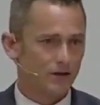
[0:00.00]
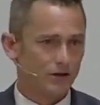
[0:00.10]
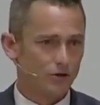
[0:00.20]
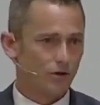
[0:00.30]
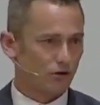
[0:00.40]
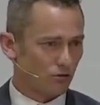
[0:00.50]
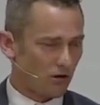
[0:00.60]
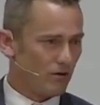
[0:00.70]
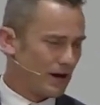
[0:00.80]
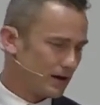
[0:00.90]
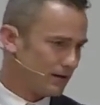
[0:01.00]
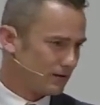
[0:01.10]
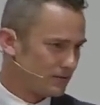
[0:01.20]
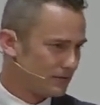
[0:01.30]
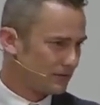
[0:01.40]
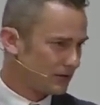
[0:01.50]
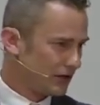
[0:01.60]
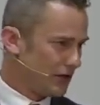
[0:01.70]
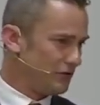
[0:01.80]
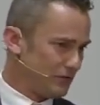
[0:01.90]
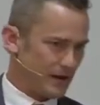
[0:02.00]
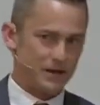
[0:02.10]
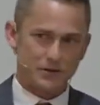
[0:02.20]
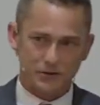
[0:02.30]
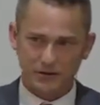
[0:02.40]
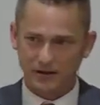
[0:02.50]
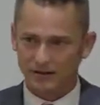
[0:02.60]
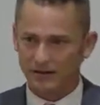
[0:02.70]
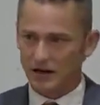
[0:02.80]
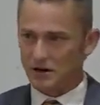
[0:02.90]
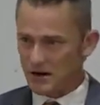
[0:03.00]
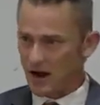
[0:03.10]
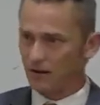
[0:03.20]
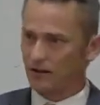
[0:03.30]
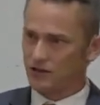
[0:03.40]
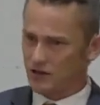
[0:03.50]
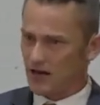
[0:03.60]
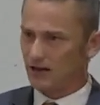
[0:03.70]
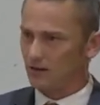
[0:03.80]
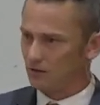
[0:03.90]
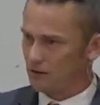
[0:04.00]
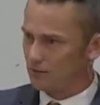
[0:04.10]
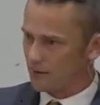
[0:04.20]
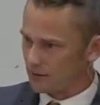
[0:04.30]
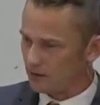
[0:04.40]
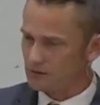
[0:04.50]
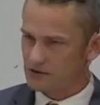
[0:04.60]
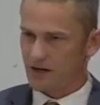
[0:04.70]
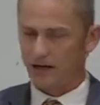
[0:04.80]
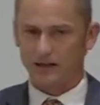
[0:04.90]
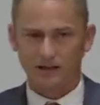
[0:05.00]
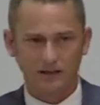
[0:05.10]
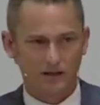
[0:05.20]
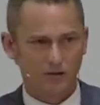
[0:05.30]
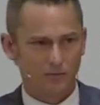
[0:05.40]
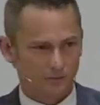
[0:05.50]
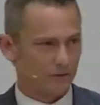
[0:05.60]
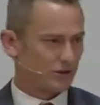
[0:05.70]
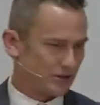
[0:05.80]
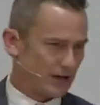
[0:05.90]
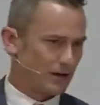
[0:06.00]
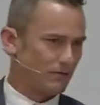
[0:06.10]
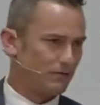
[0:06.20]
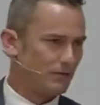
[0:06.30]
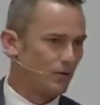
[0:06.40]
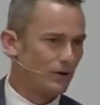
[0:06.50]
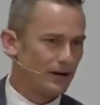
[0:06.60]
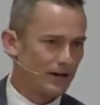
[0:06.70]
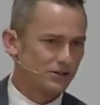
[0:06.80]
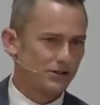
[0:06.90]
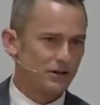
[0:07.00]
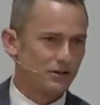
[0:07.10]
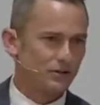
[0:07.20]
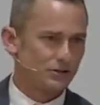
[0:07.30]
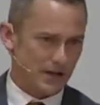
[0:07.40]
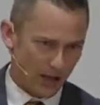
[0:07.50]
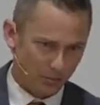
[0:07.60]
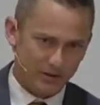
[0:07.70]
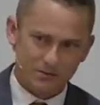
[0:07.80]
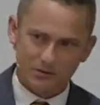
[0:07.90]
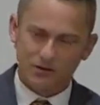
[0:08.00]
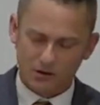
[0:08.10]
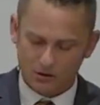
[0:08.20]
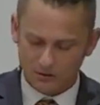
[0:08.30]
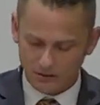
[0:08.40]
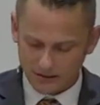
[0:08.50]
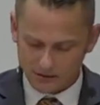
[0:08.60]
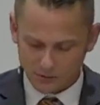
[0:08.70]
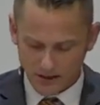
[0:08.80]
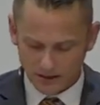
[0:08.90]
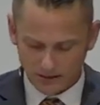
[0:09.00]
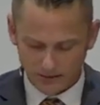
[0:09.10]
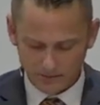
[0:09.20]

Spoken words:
You are growing in faith, in knowledge, not only for your own sake, but for the sake of the one next to you, to help them grow as well.